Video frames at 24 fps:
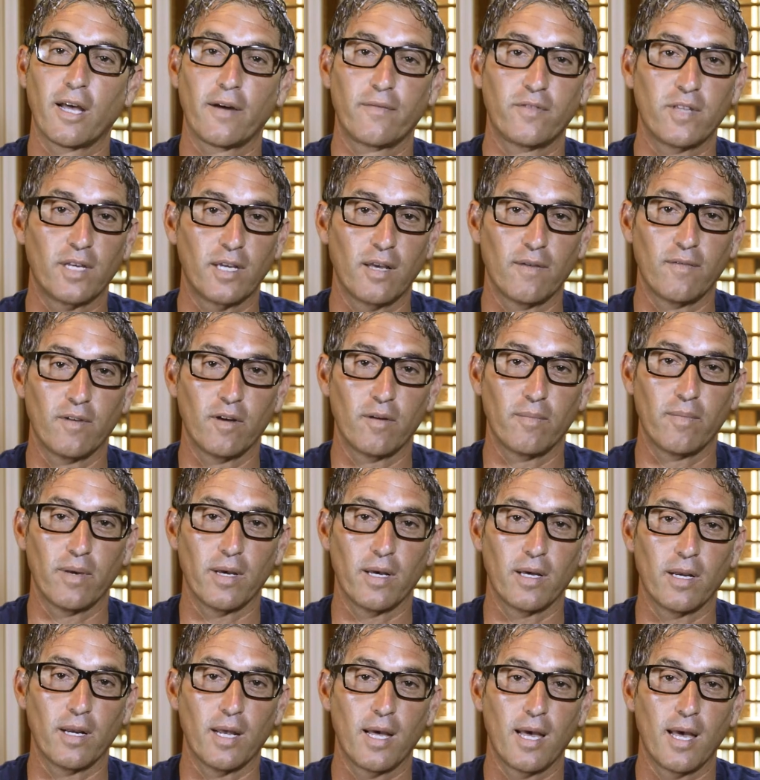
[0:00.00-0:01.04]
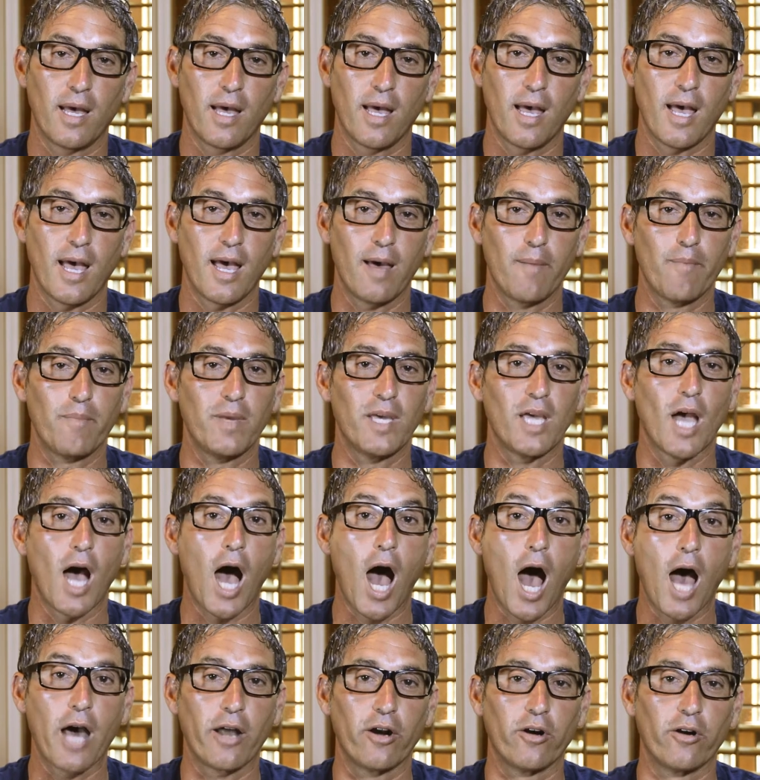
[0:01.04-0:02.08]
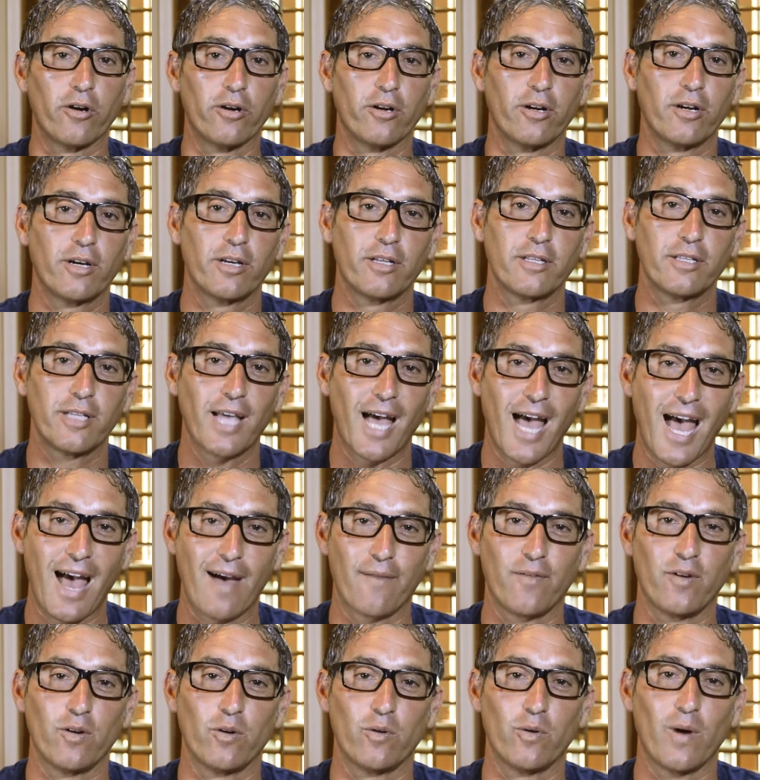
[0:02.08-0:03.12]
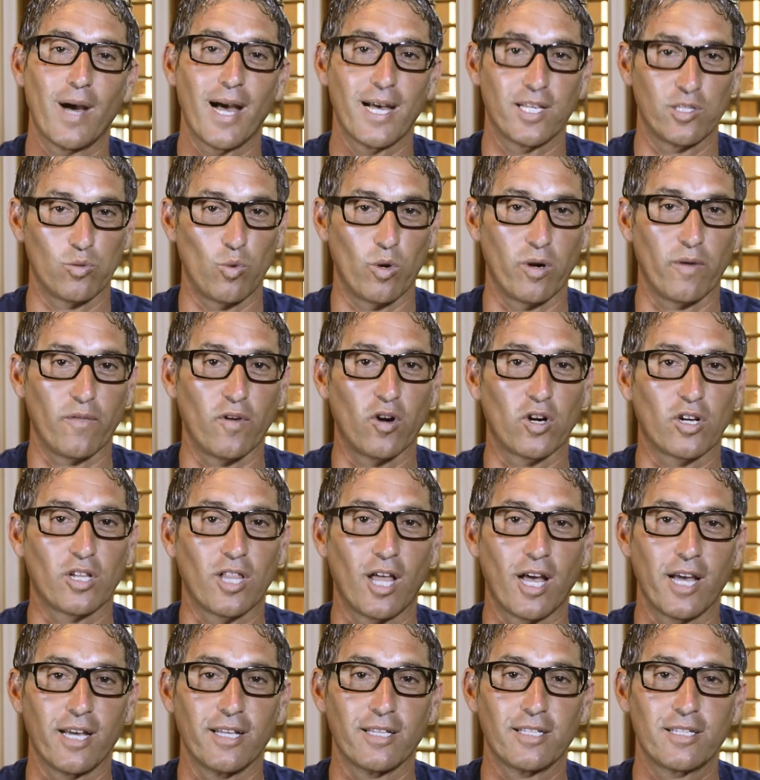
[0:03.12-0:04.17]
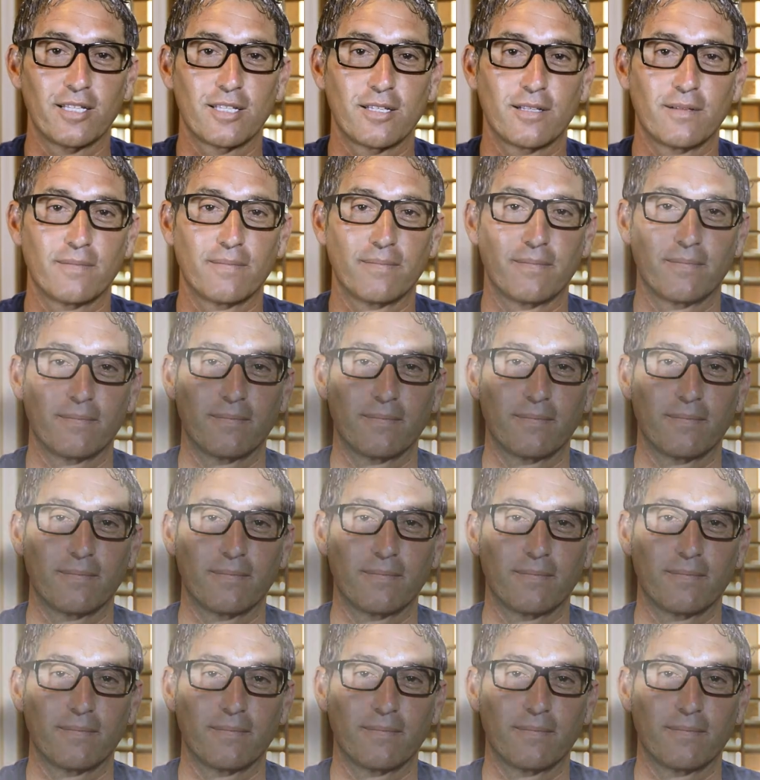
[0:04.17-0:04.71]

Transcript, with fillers: love to give you a bid and be honored to have you as one of our clients.